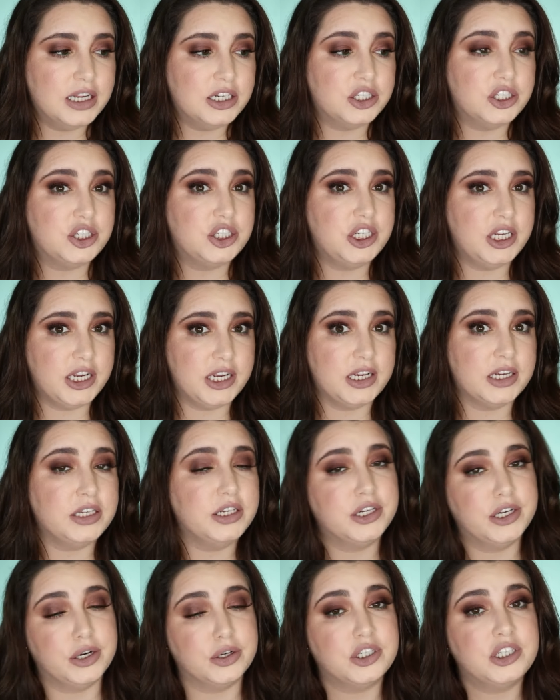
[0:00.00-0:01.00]
and she,
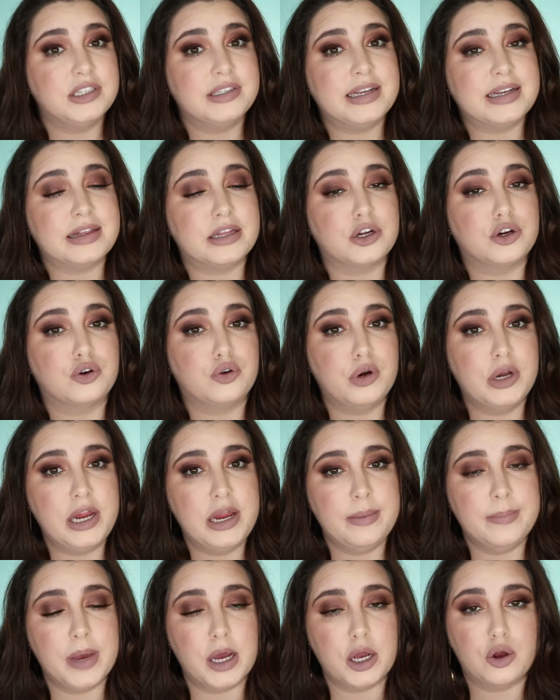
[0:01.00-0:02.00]
you know, she's like the
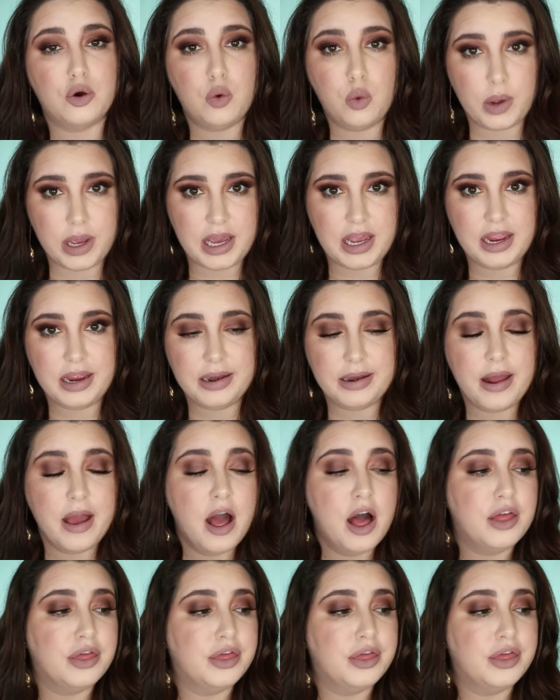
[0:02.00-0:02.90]
cream queen,